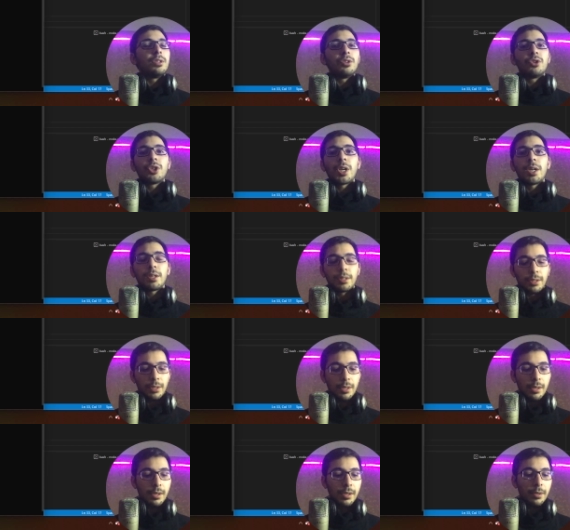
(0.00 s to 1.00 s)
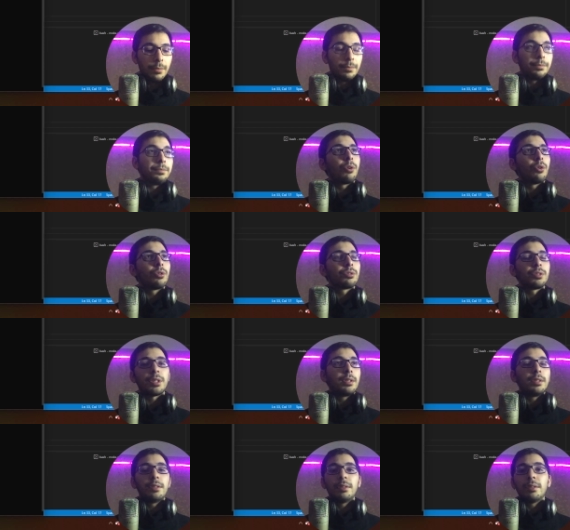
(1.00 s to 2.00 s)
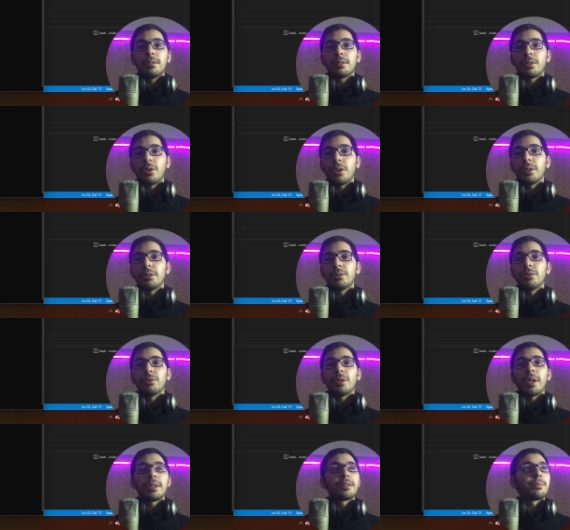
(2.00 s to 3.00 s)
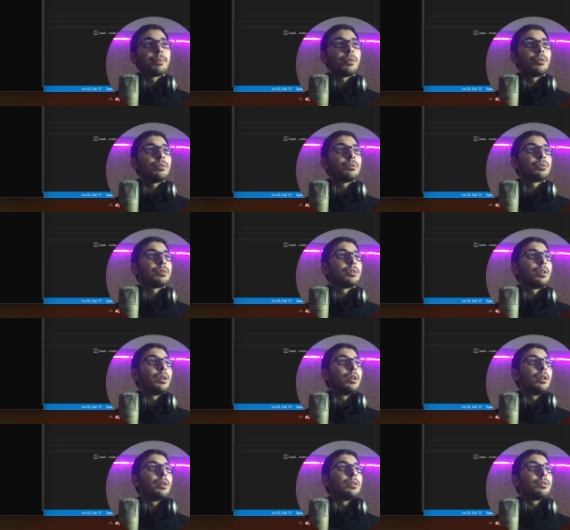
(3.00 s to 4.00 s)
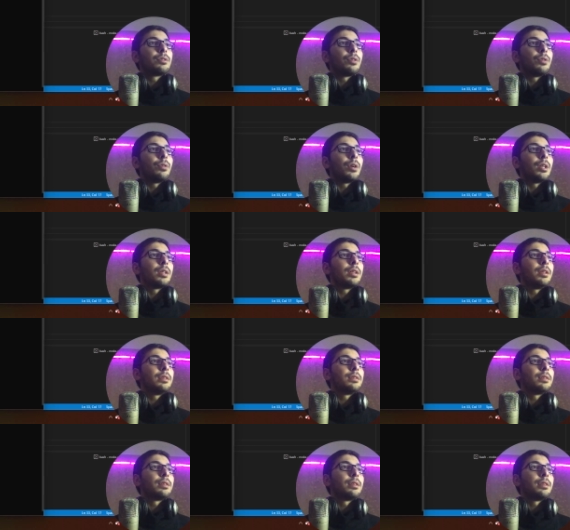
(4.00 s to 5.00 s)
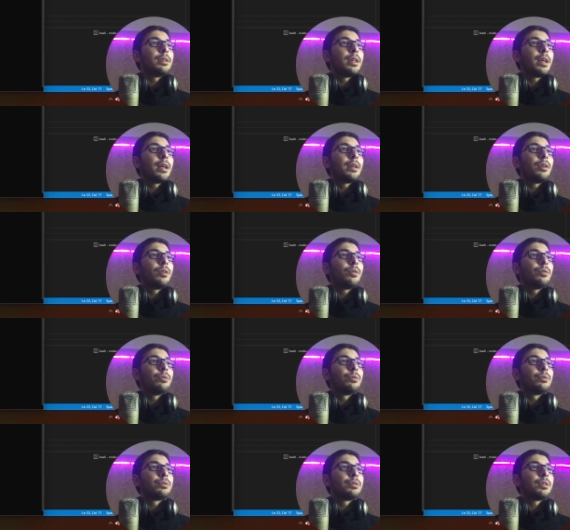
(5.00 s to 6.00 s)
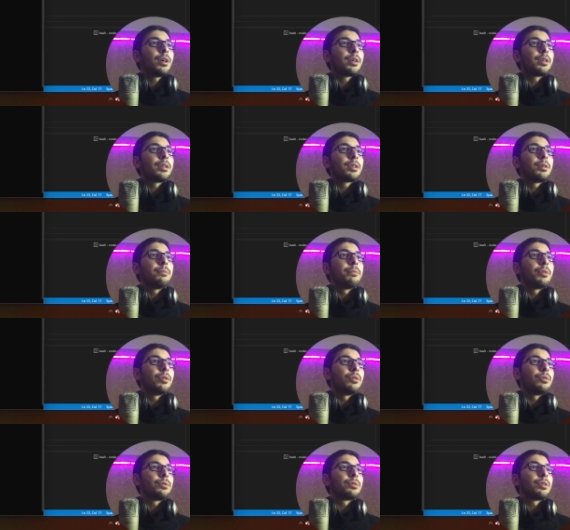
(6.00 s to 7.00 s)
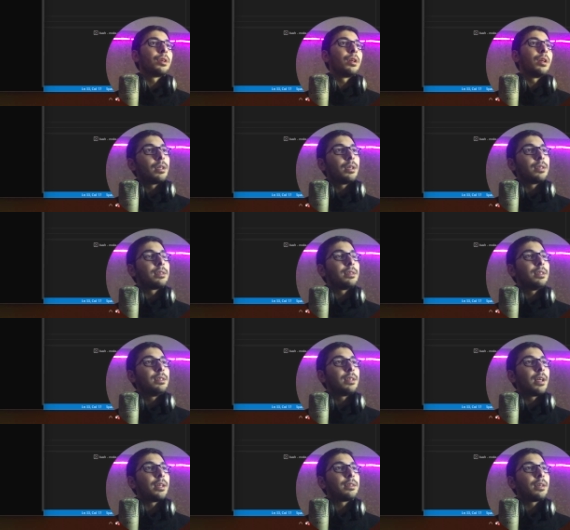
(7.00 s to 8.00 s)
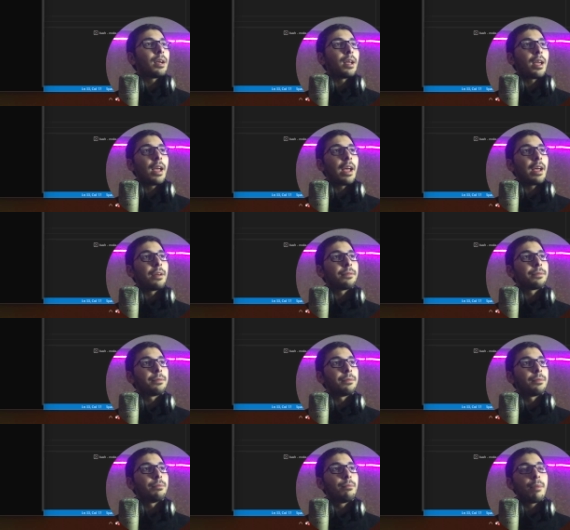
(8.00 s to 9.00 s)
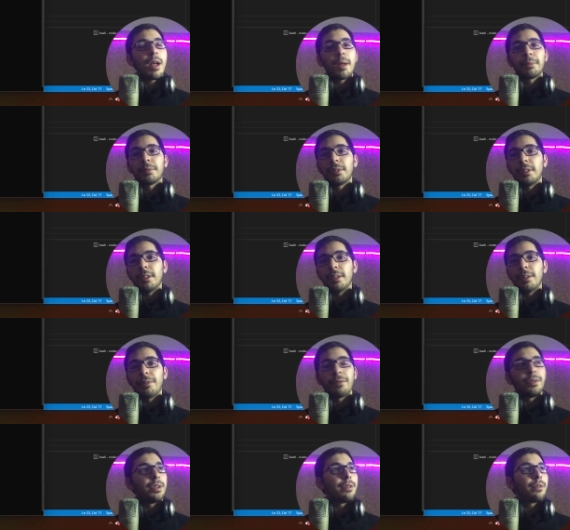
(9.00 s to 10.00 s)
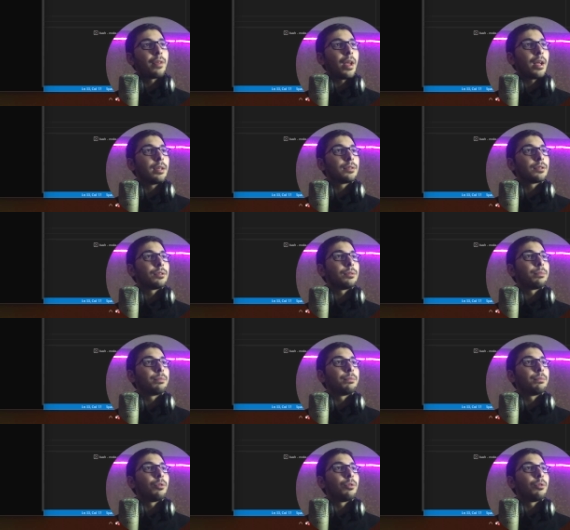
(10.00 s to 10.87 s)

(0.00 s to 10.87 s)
is check the port that it is going to expose. So I'll hit nano docker compose and I see that I have mapped the 3000